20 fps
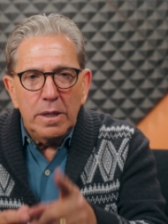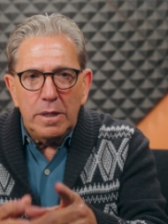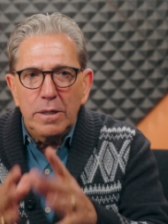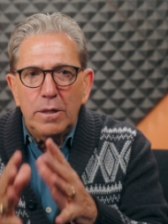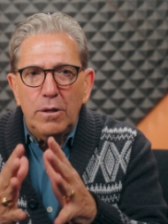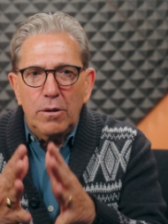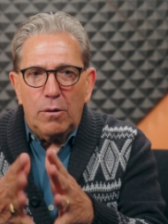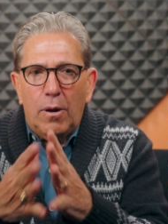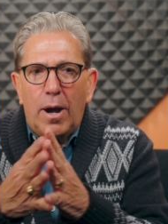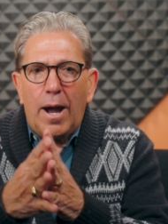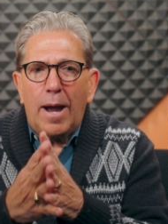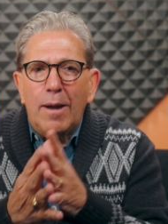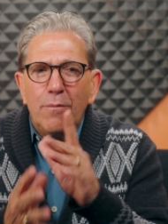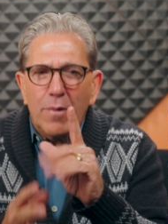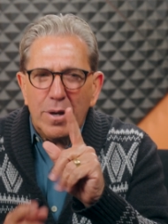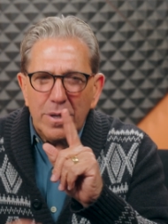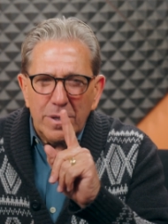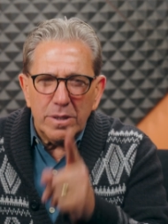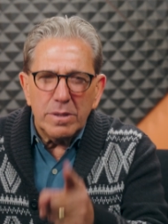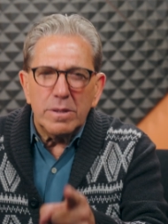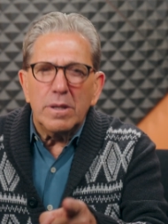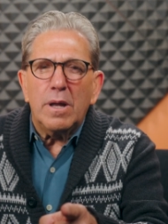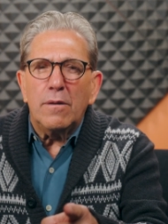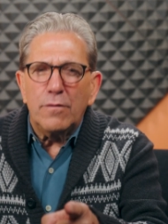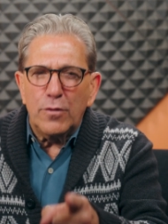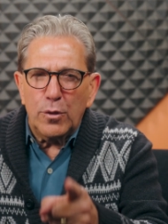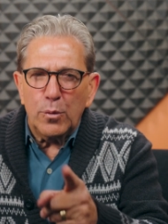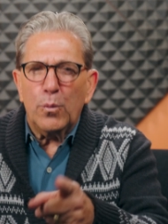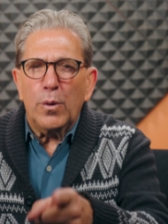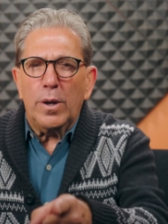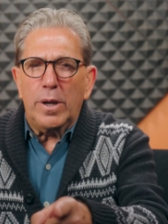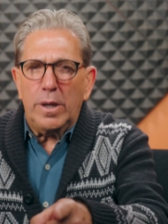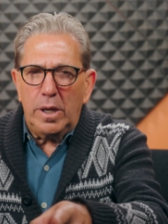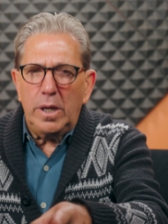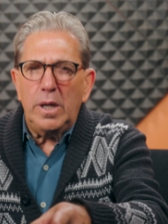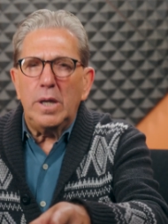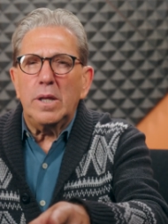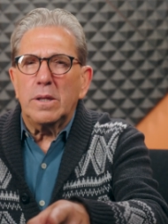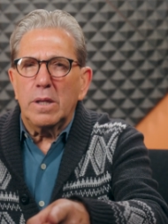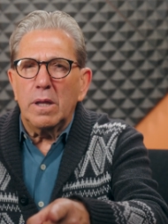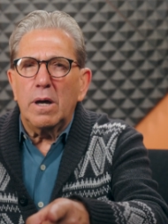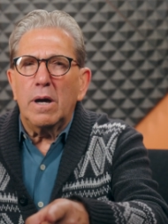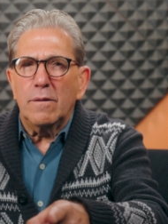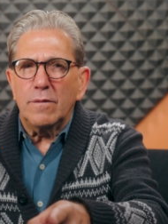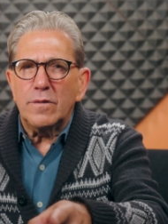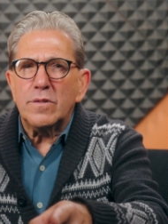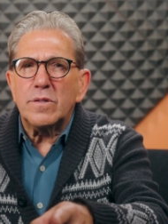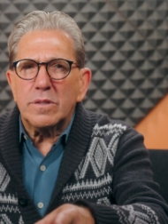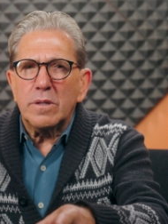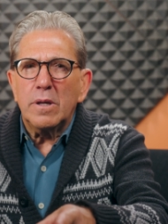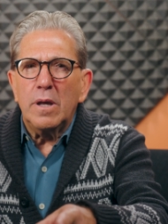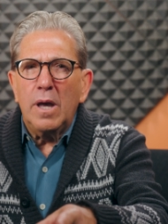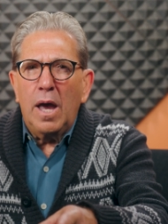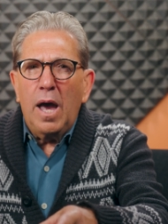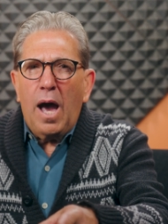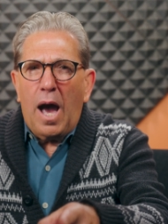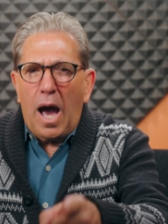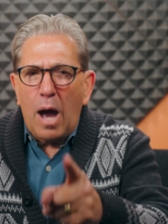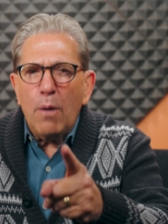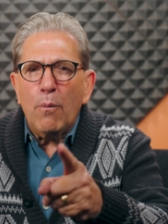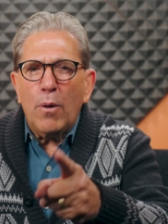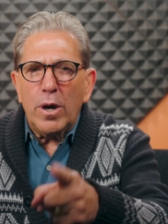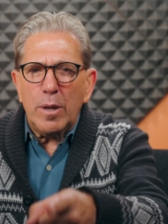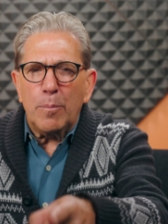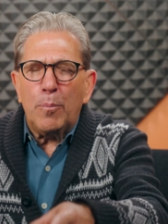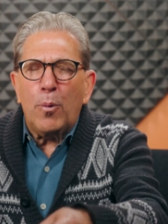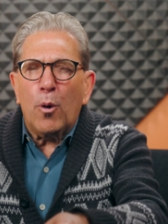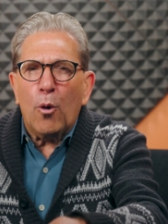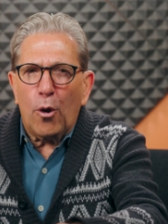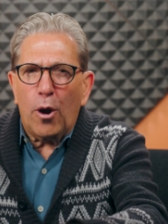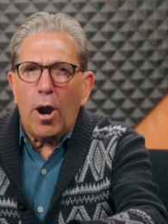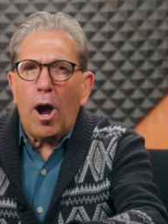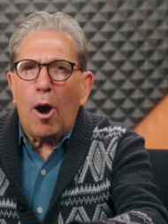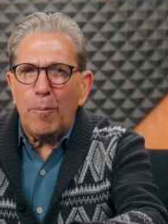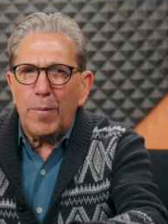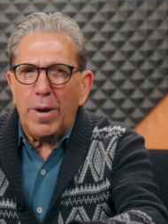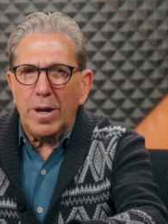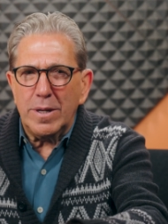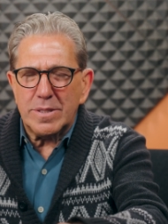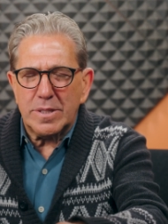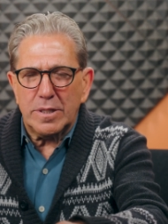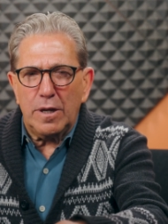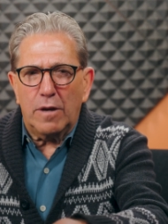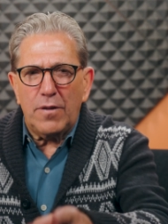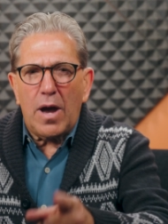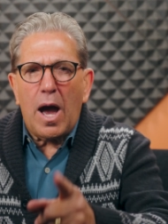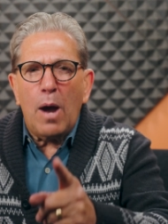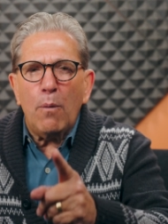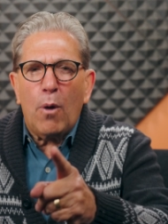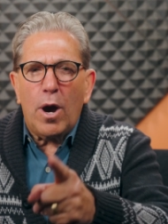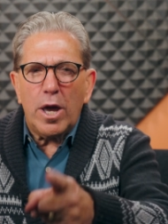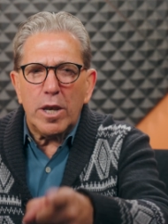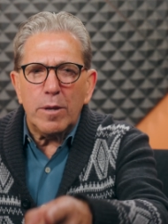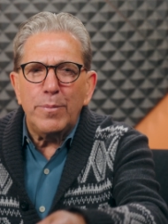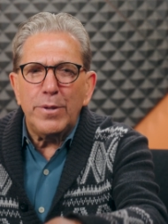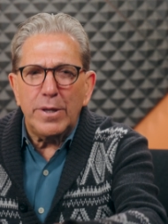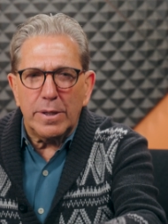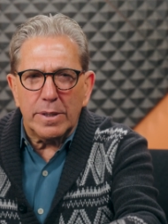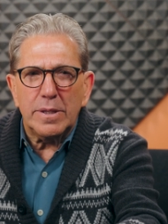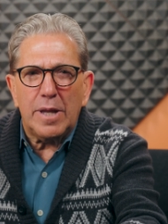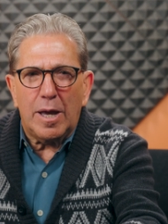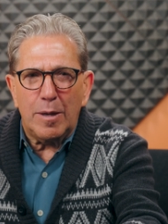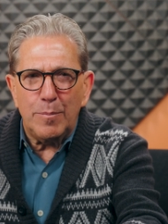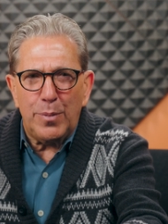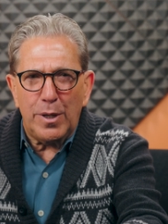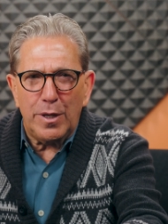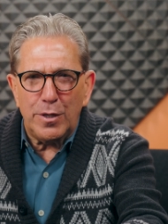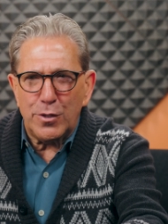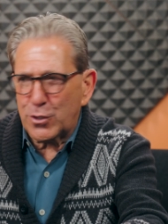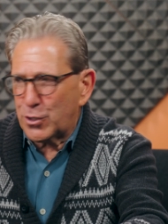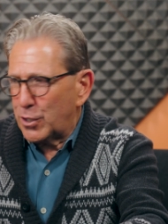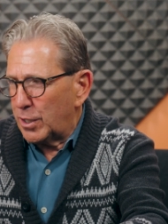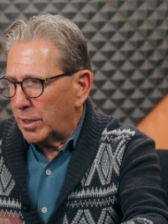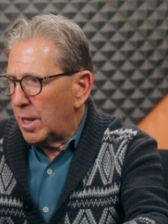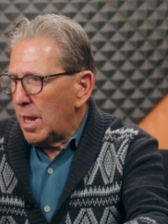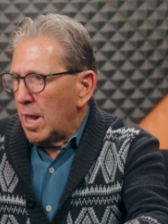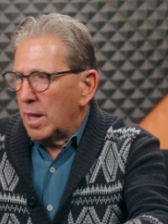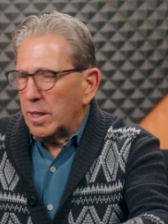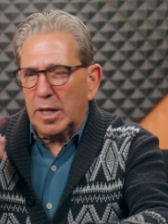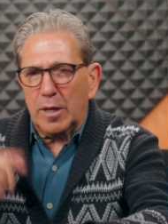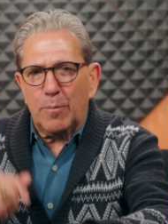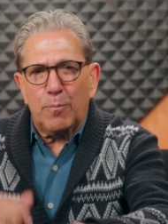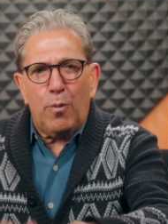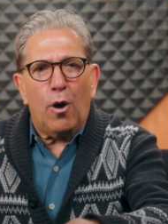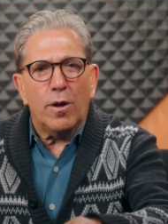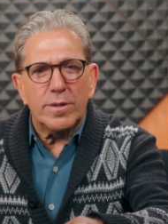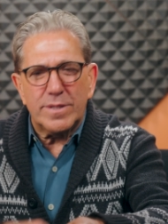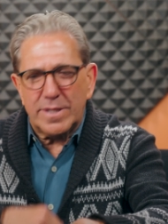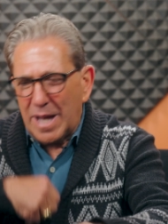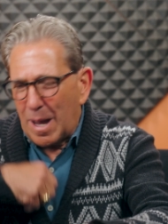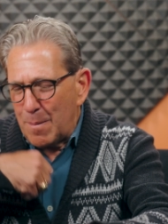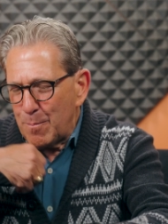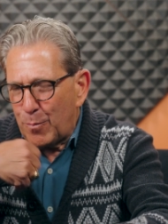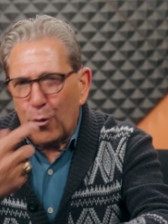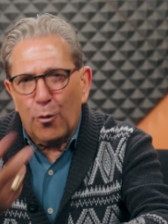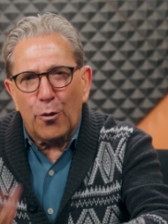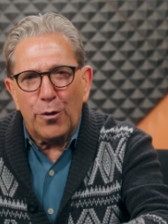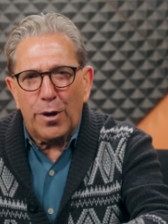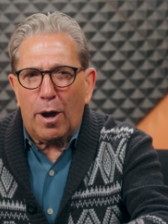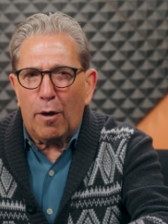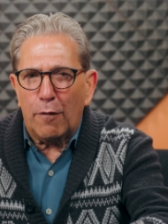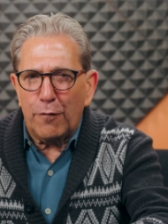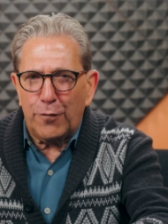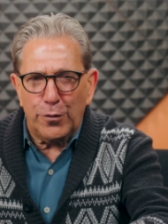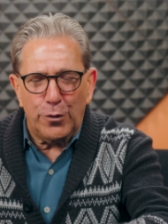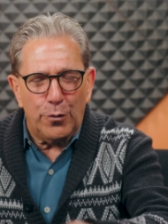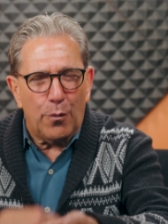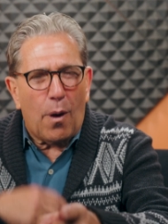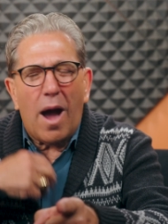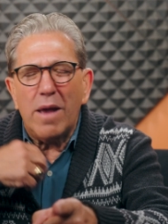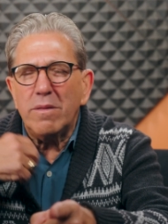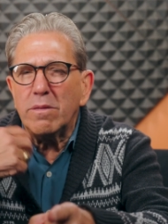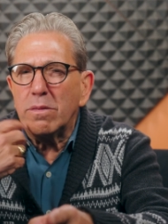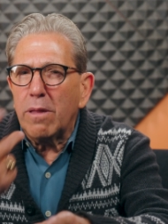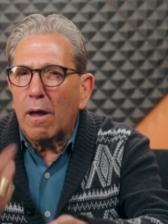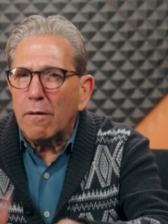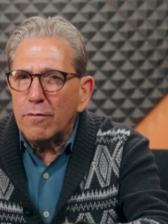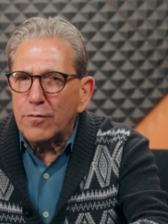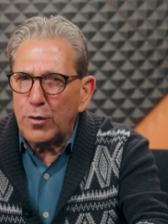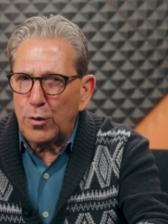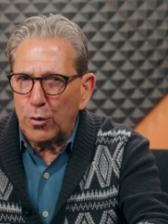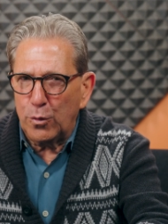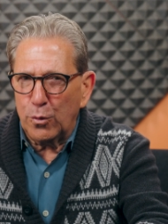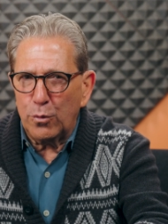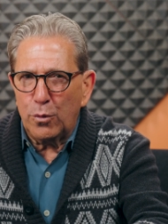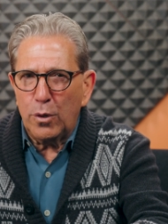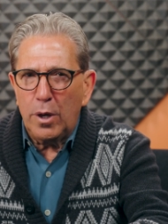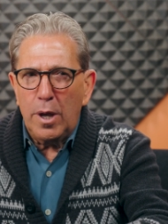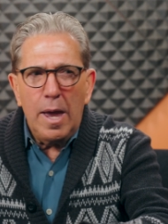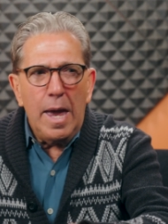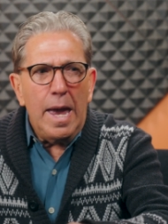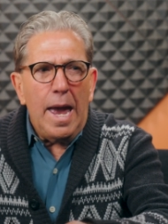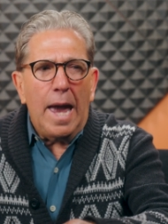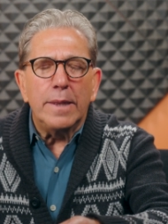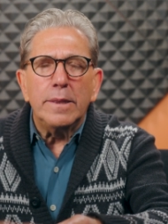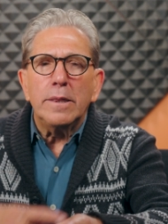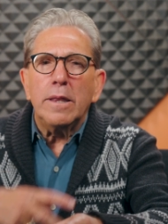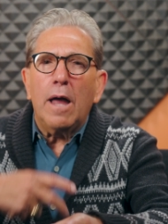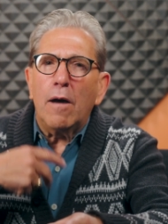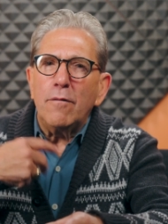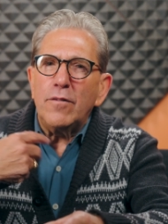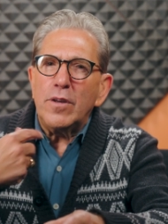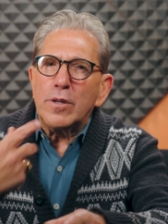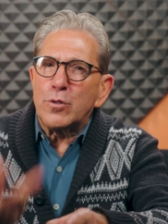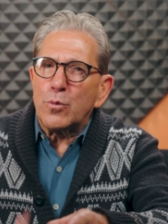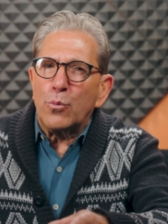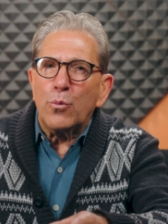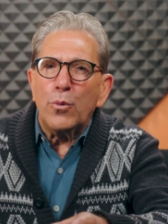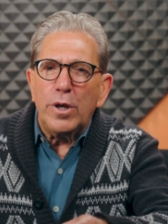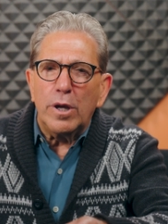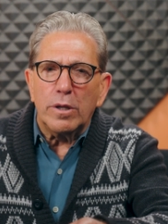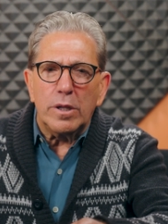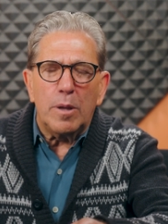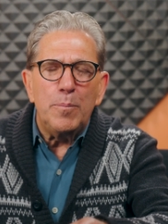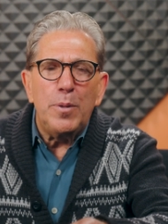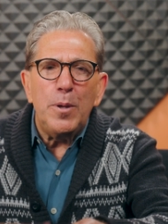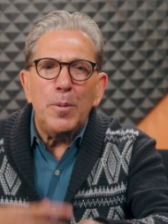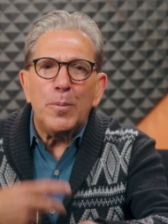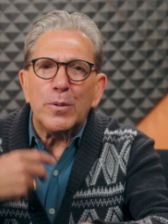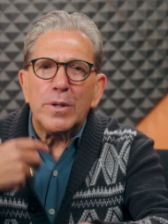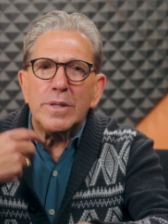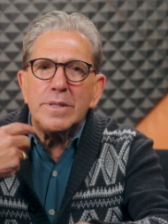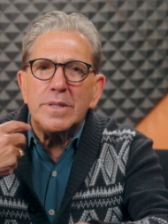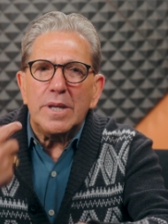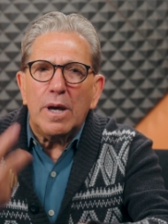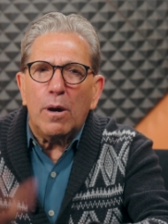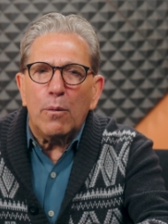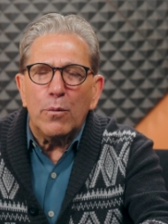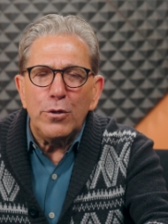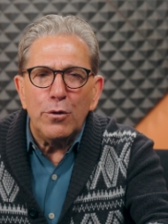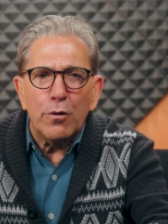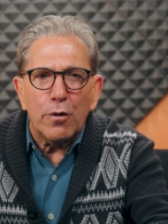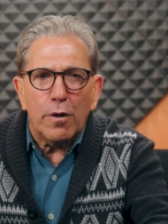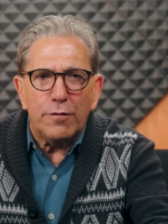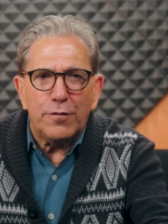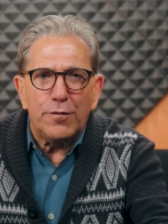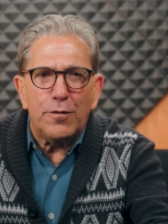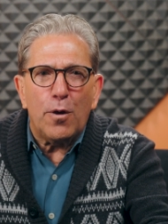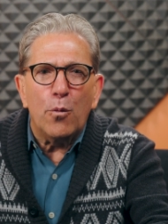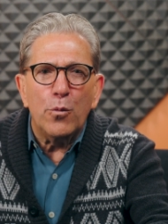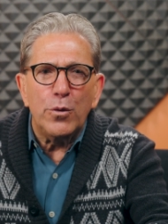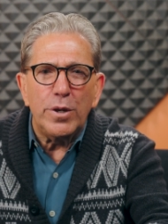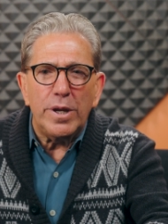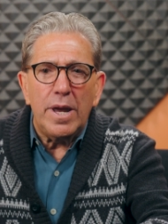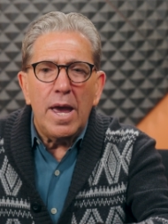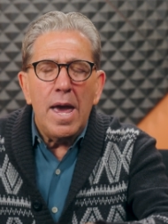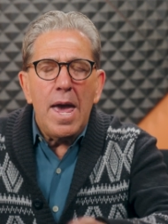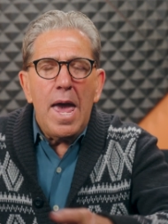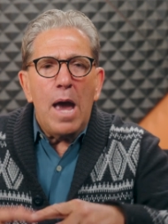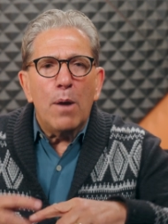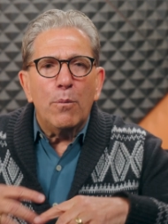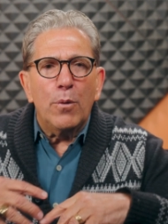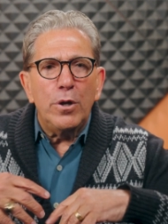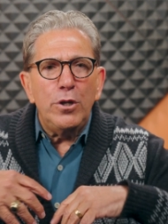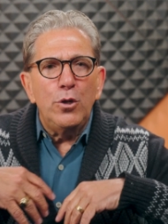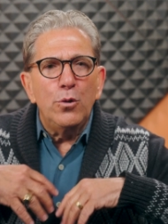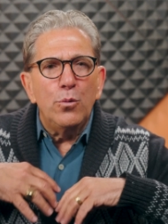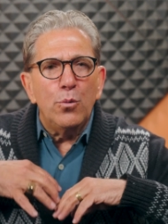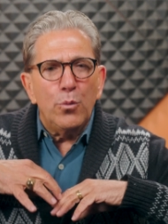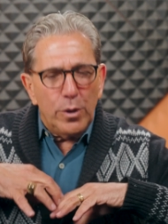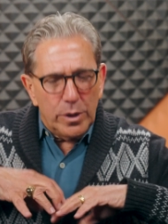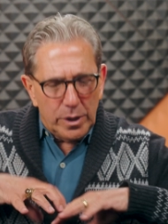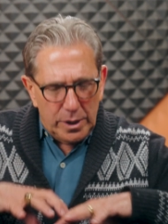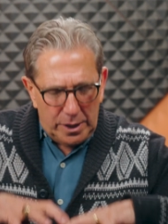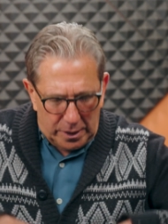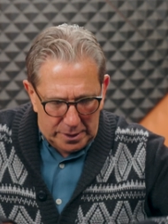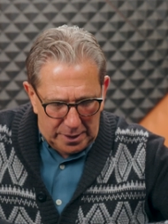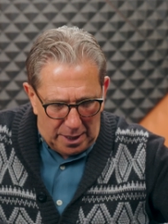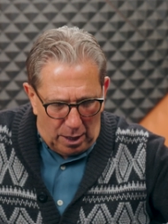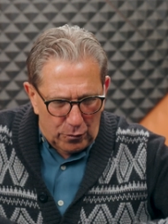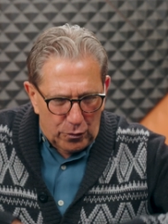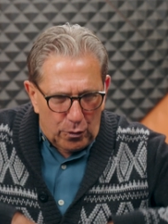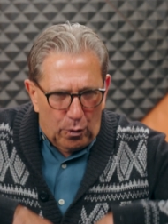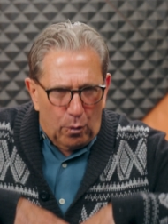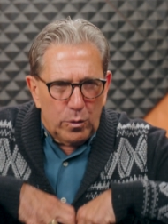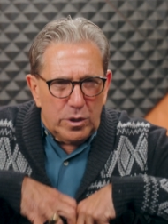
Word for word: you know, I want to love the way he loves. I want to pour out myself. I want to be a libation. Like Paul says, I'm poured out for you. I love you. And love is real. And people can tell when you're a phony. And when you really allow the